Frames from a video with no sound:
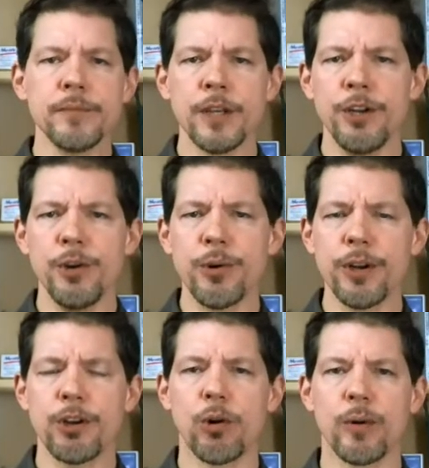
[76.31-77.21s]
You
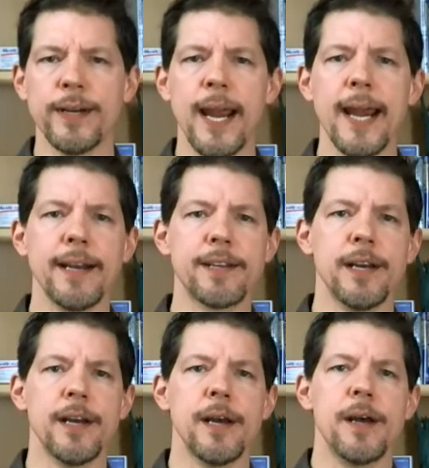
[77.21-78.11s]
can create
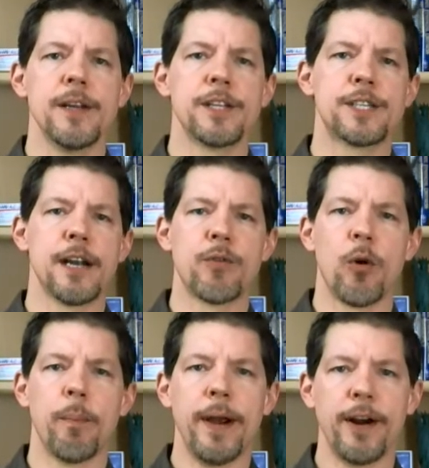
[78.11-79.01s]

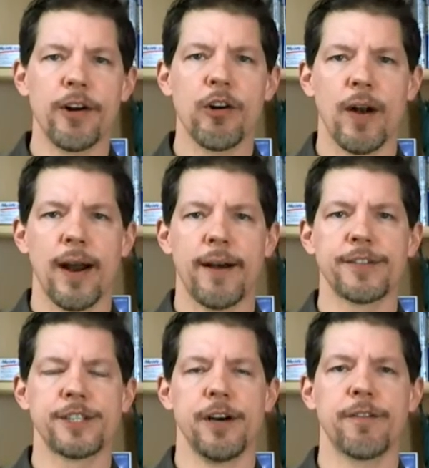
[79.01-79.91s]
several
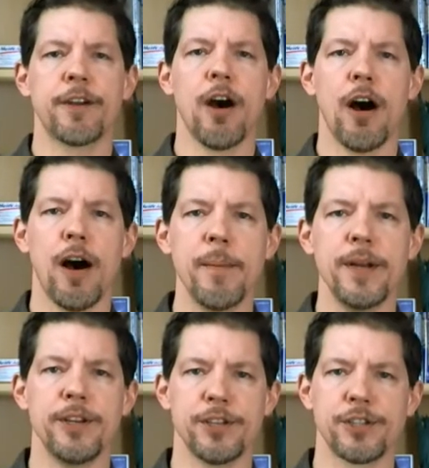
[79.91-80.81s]
paragraphs of
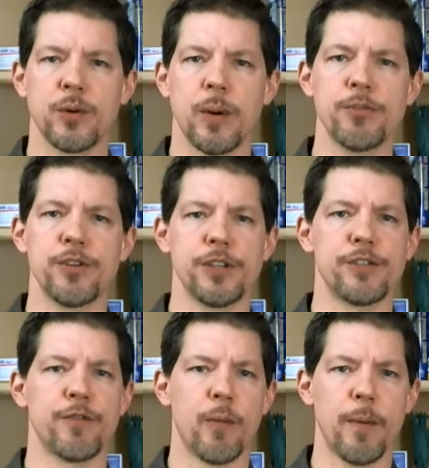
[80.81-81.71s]
common
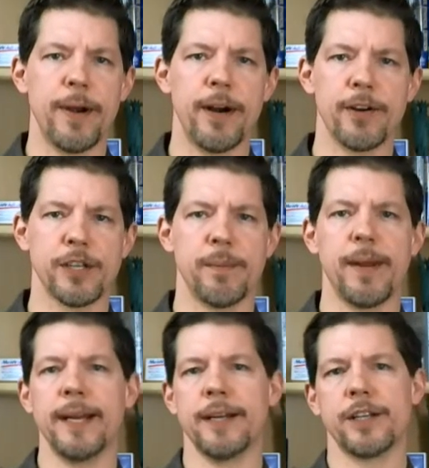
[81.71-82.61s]
descriptions for repairs and
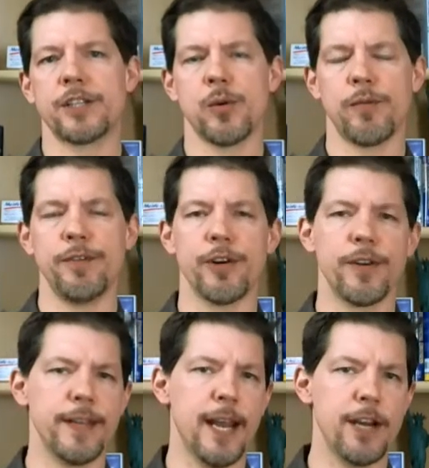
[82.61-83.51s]
maintenance. So if you're
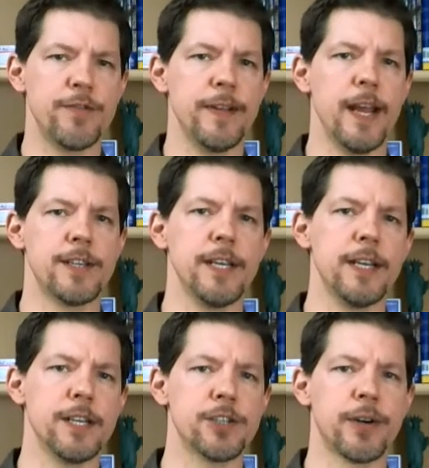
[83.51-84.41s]
in the HVAC
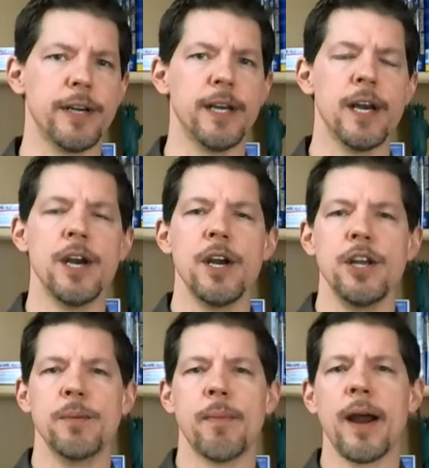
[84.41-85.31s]
industry,
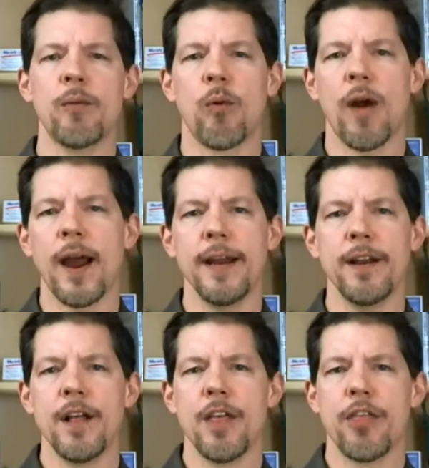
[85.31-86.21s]
you might write
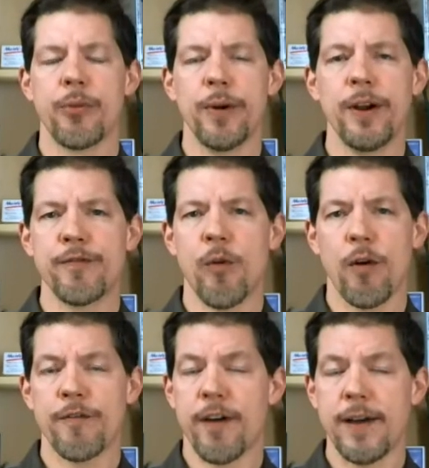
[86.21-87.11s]
3 or 4
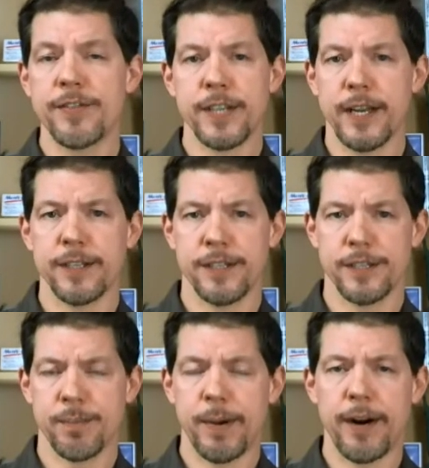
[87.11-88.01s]
or 5
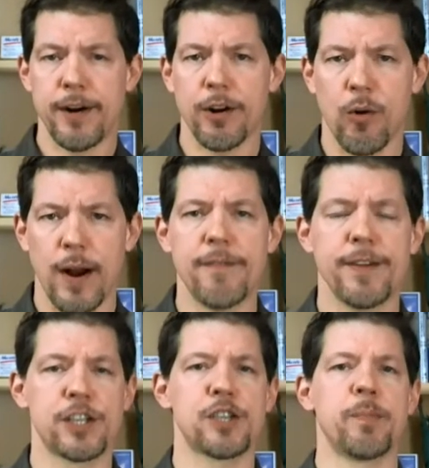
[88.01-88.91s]
sentences, a paragraph
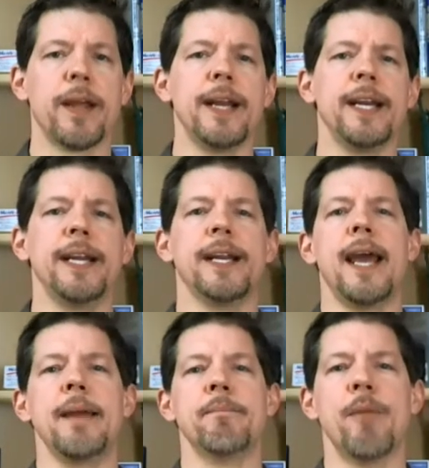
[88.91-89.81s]
explaining
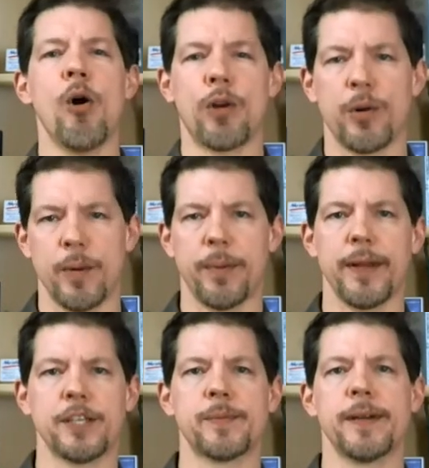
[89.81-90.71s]
a motor
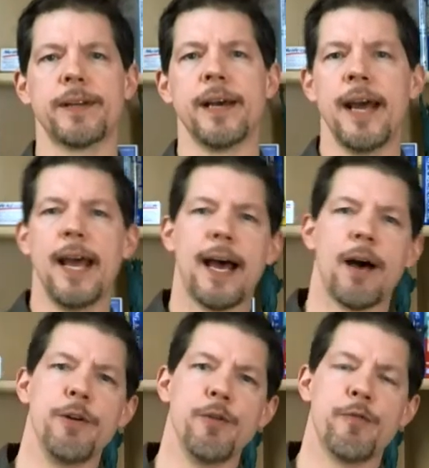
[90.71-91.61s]
replacement,
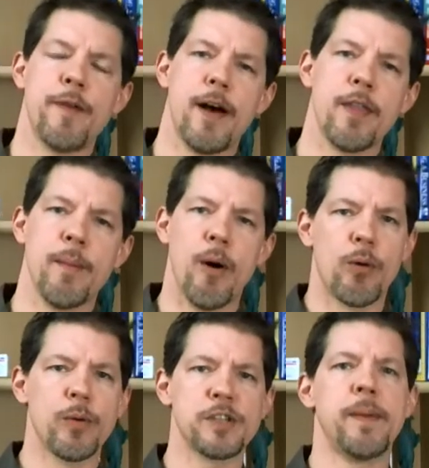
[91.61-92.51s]
how you found the
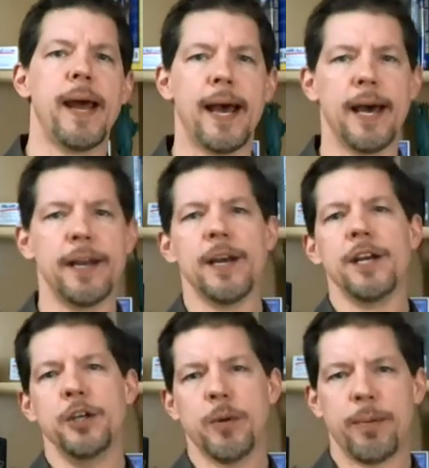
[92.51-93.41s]
motor was bad,
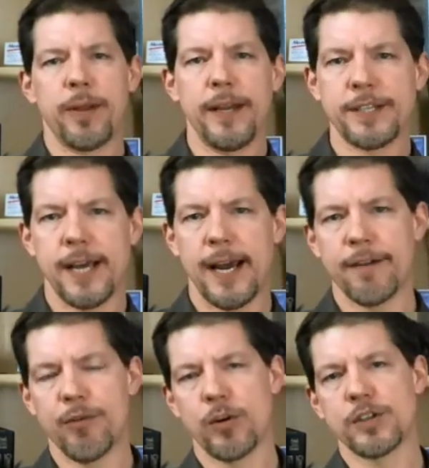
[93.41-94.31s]
you replaced a
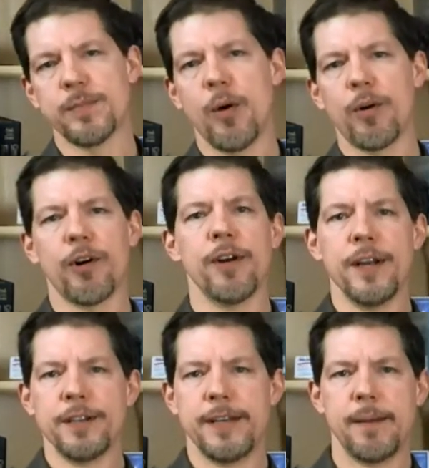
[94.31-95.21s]
half-horse motor,
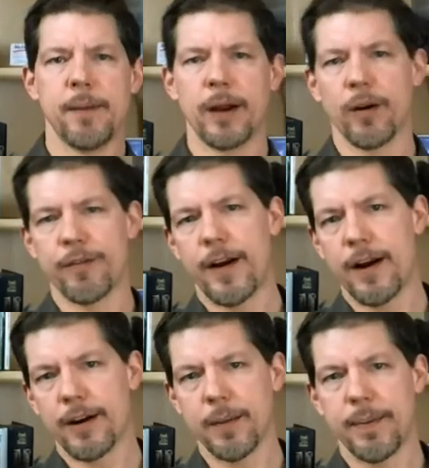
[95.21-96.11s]
10
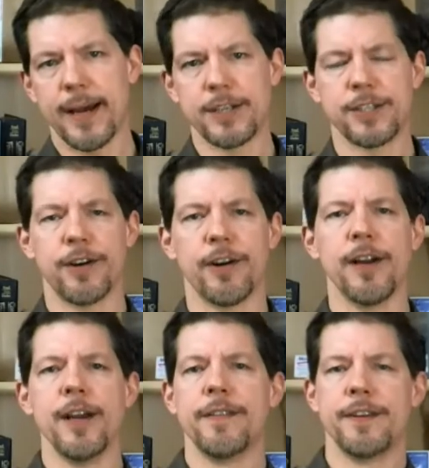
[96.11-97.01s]
microfarad capacitor.
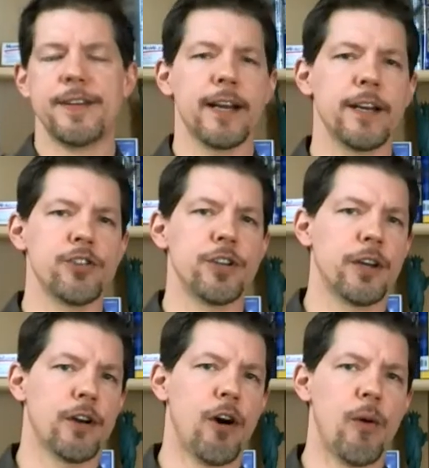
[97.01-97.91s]
The technician
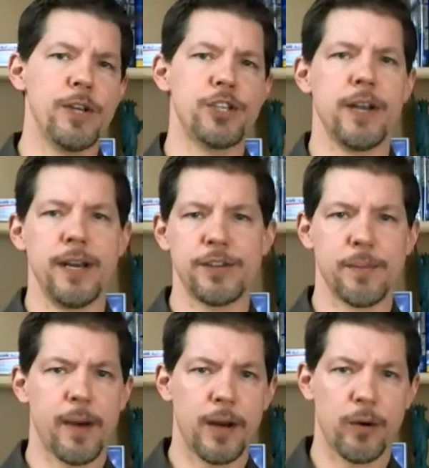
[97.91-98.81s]
can always change the
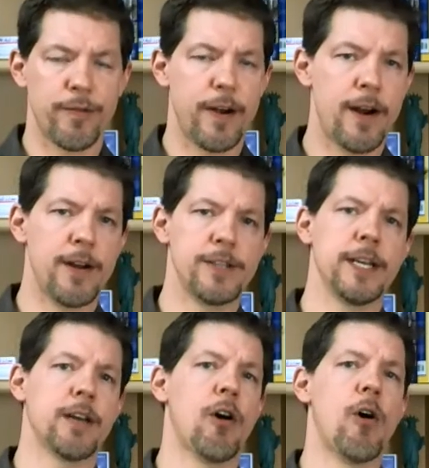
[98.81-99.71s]
microfarads,
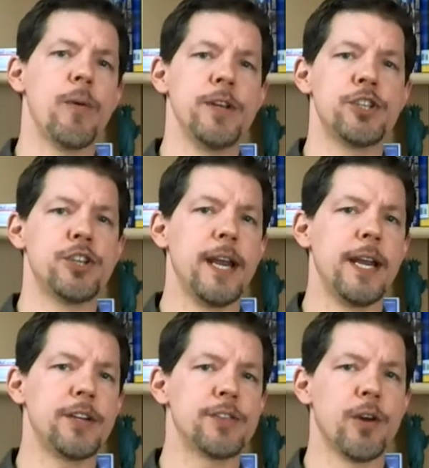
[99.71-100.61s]
he can always
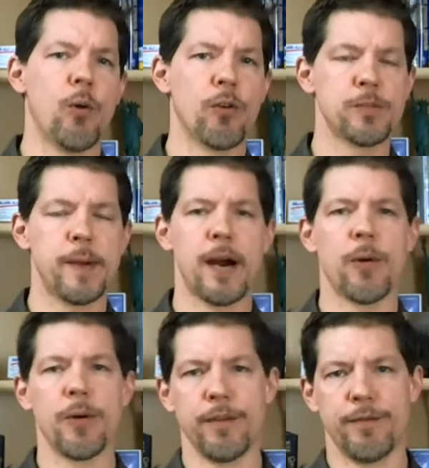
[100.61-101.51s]
change the
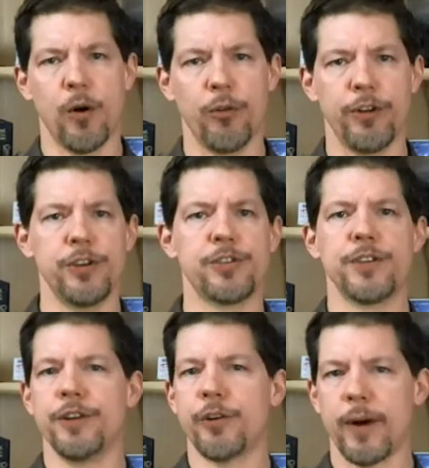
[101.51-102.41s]
horsepower, the voltage,
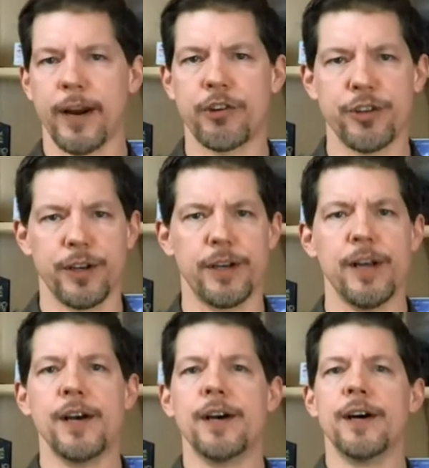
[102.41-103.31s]
the direction
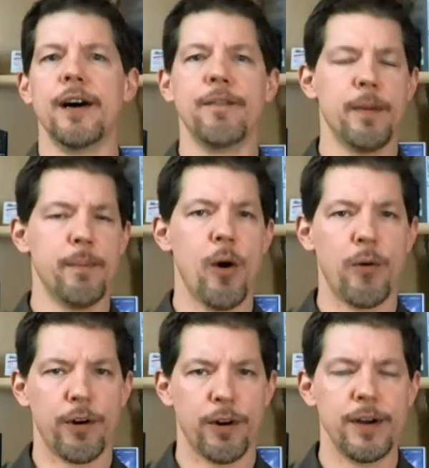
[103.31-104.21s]
of the
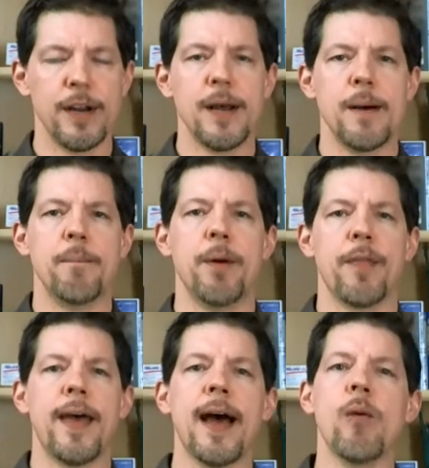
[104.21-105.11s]
motor, but
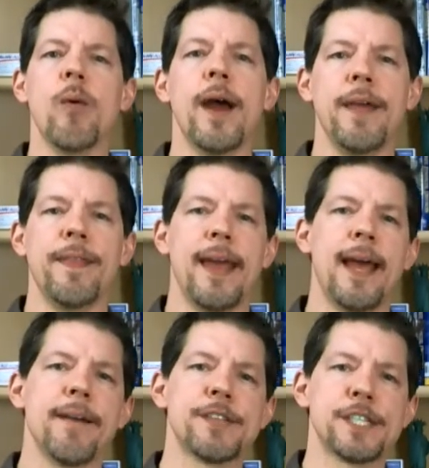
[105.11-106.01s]
that way they
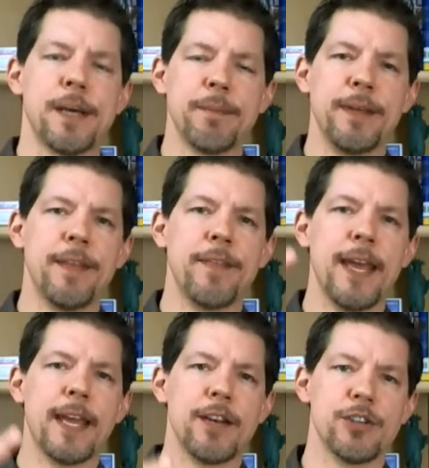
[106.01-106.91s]
have something that
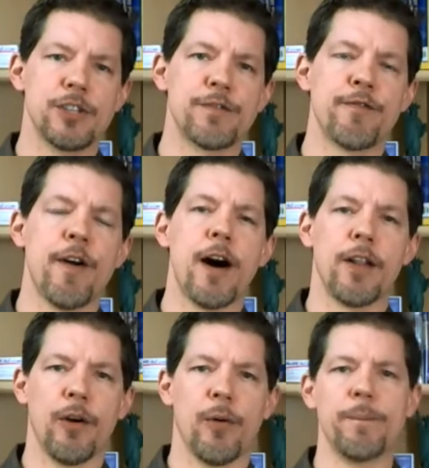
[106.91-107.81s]
they can just
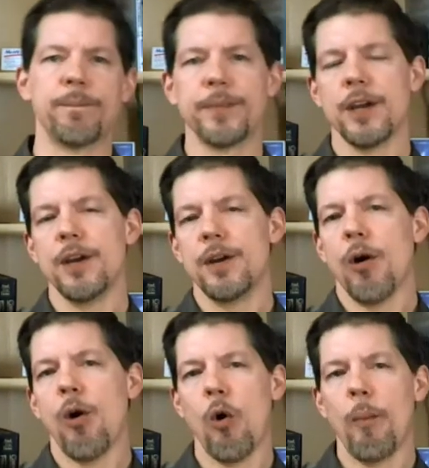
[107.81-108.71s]
follow.
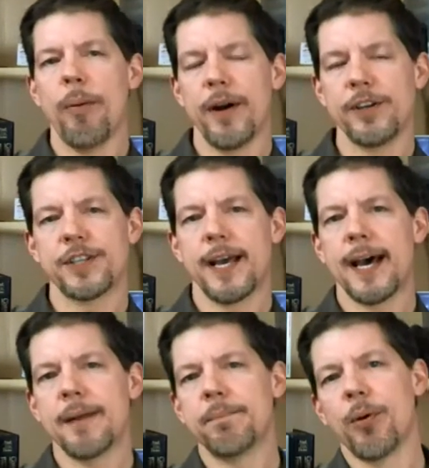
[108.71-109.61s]
Hole punch
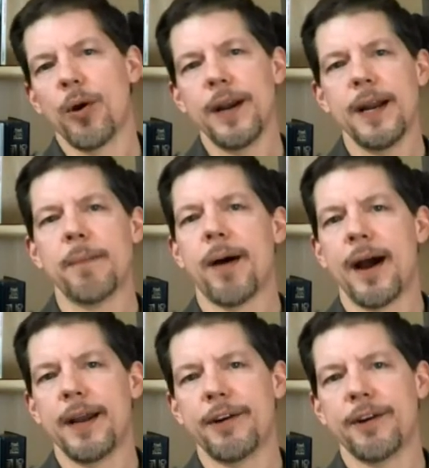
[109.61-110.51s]
that, put it in a
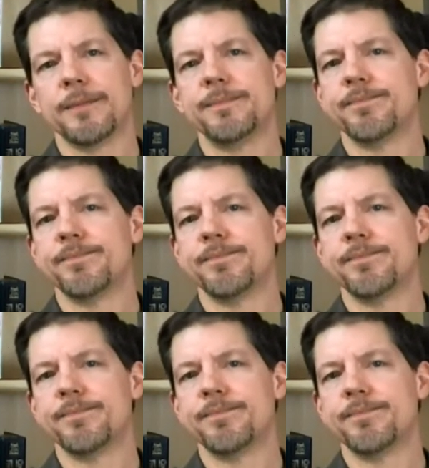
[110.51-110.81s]
binder.